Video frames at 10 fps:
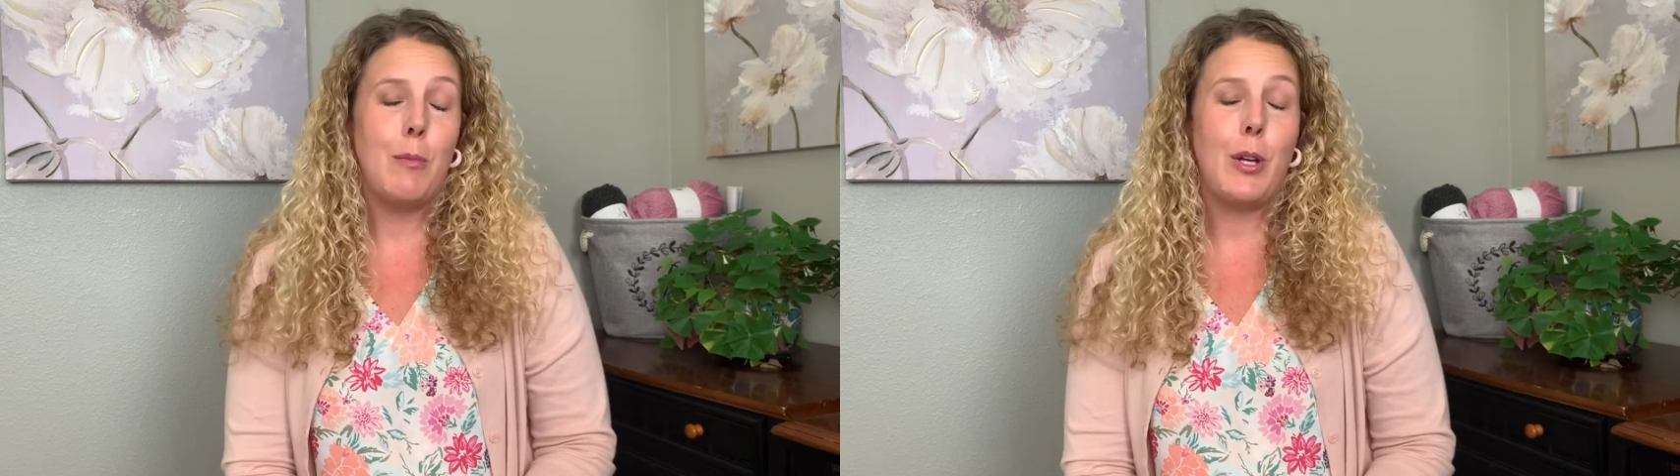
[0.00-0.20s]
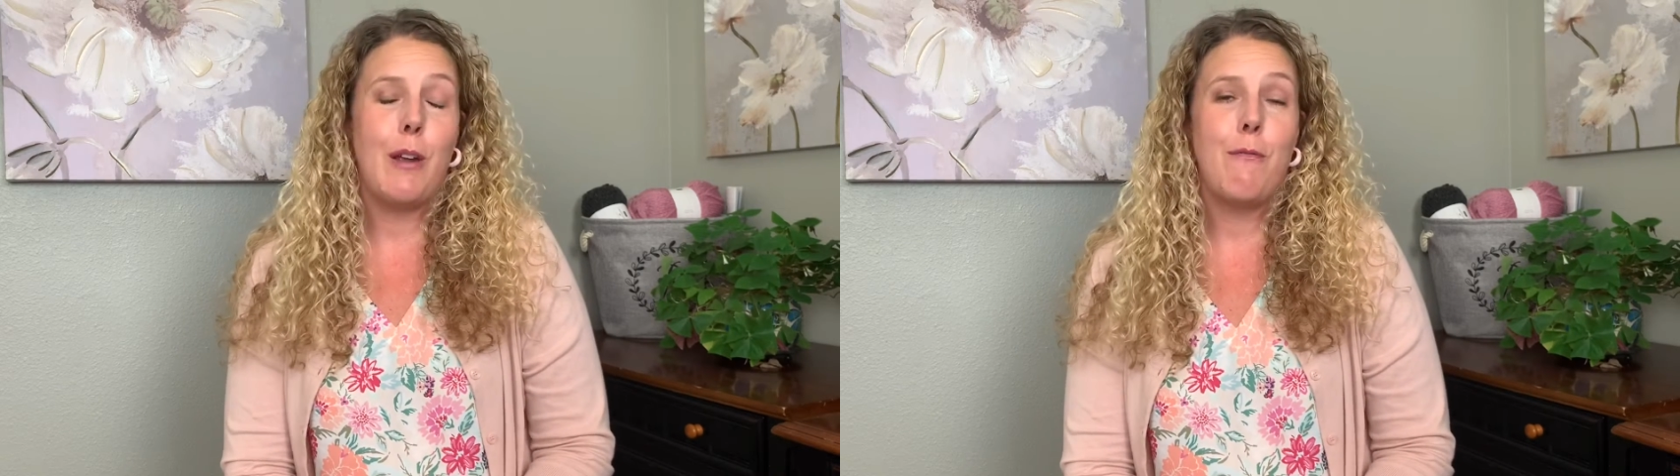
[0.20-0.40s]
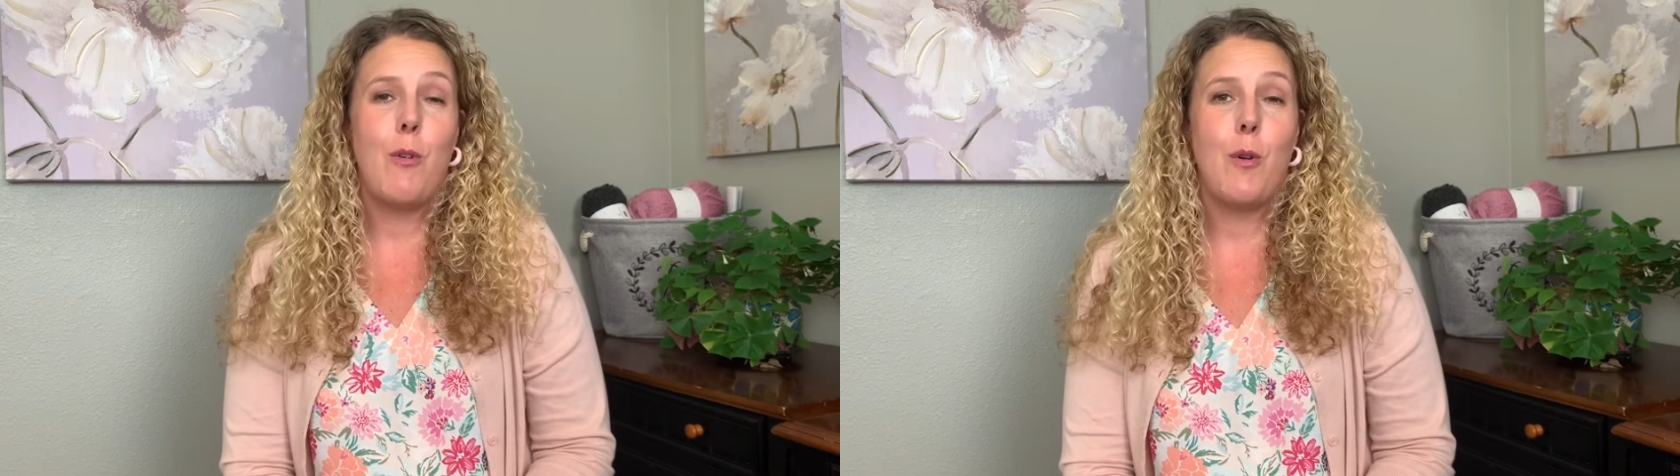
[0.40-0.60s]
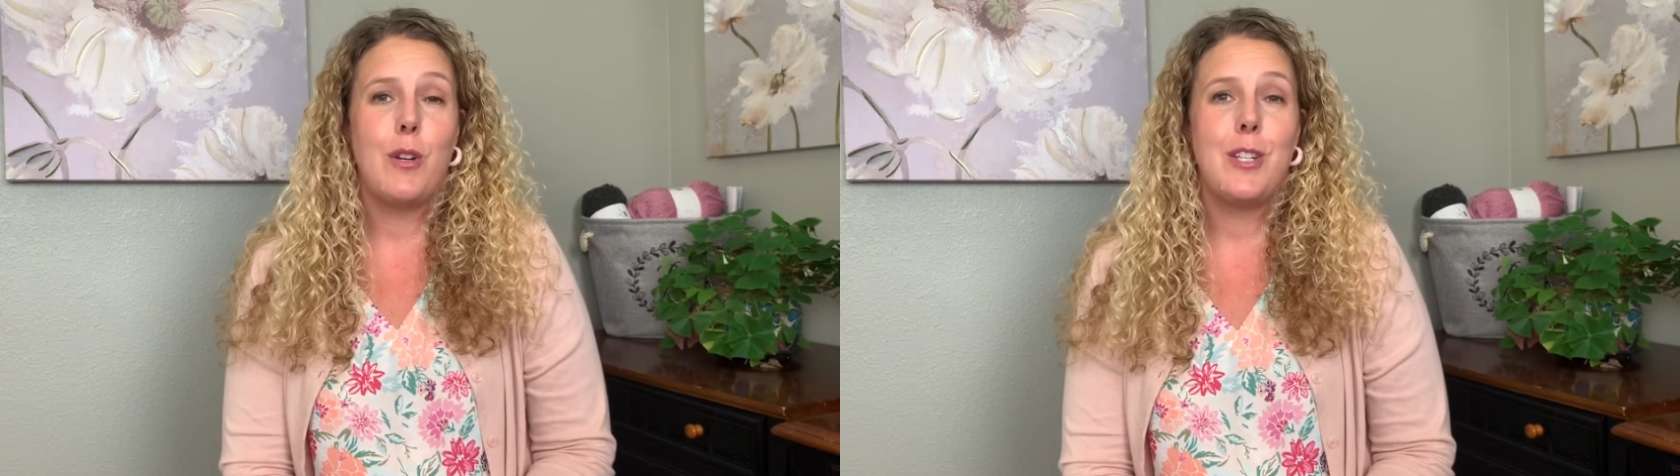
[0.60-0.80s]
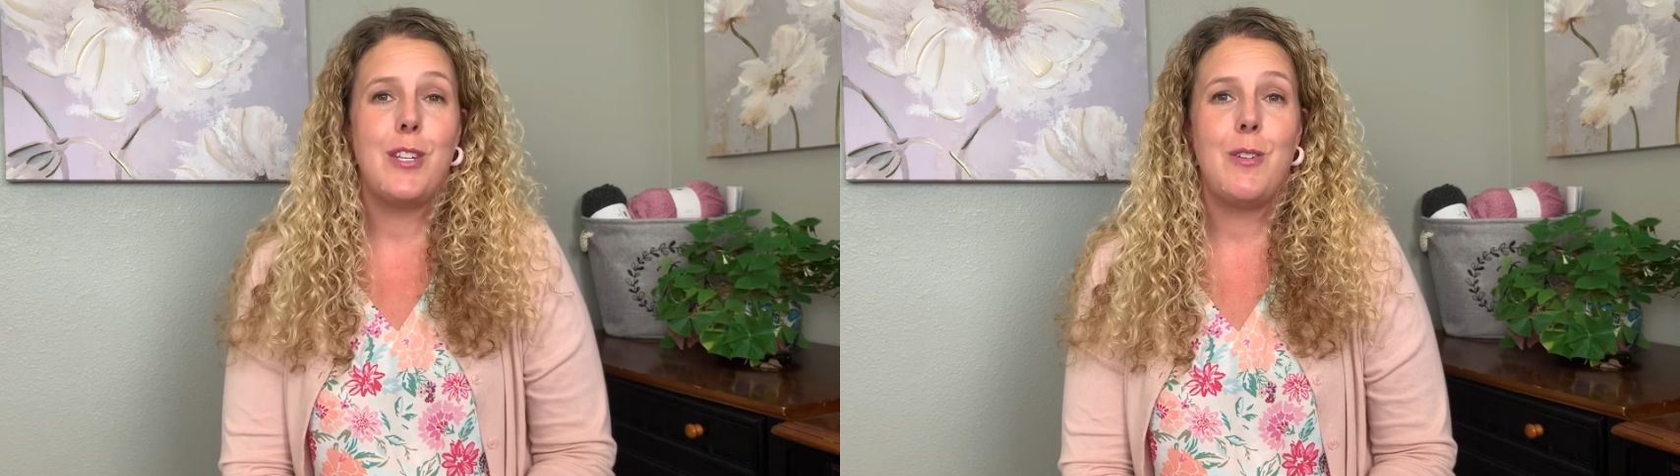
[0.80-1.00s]
looking
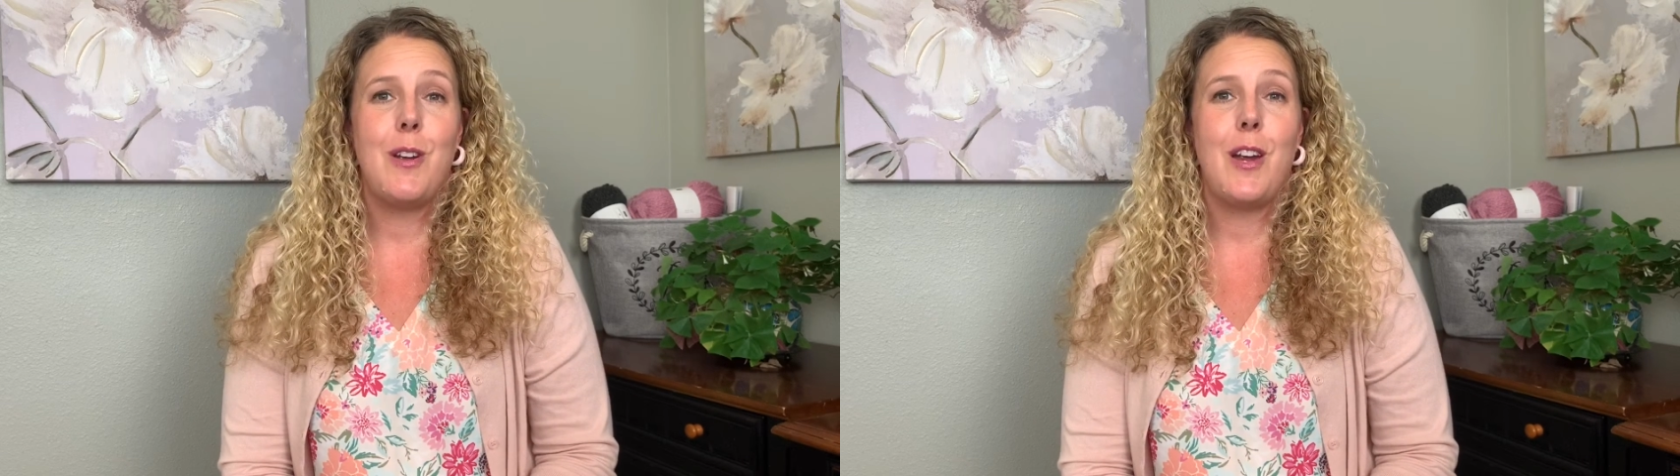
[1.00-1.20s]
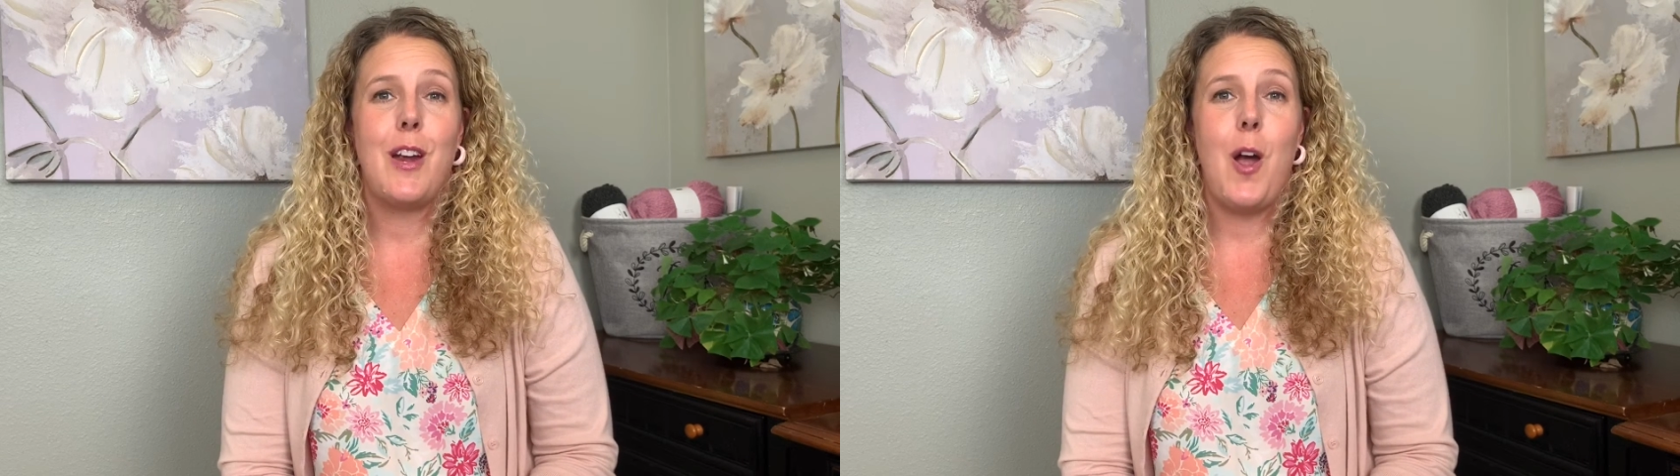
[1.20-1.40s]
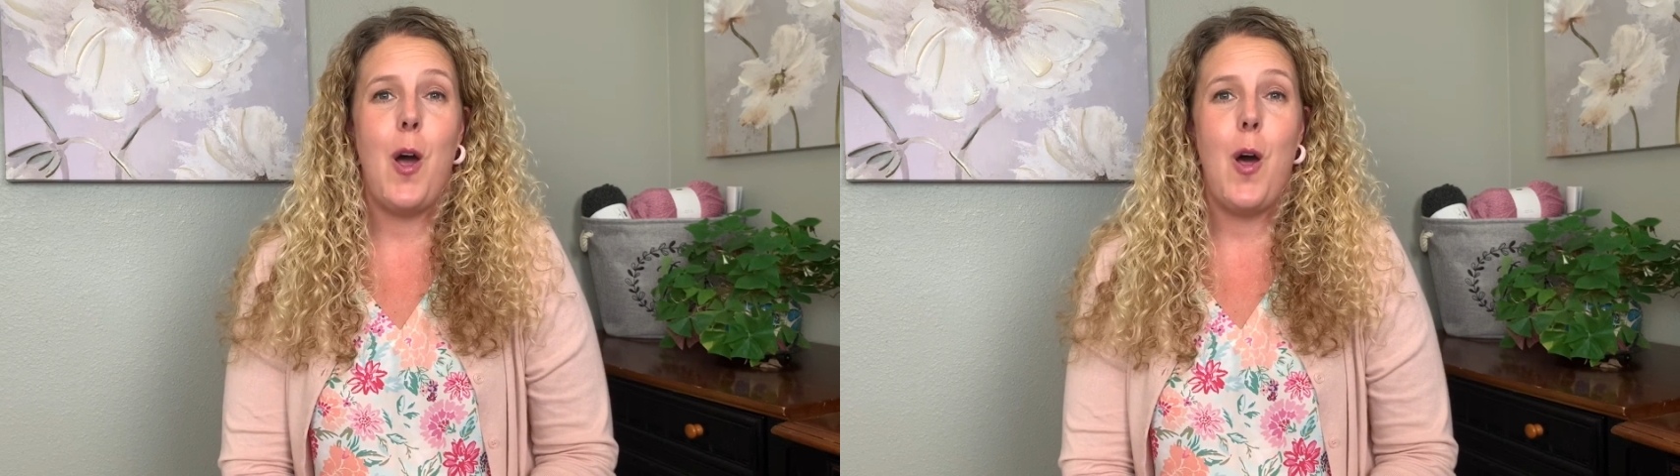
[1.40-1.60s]
forward to doing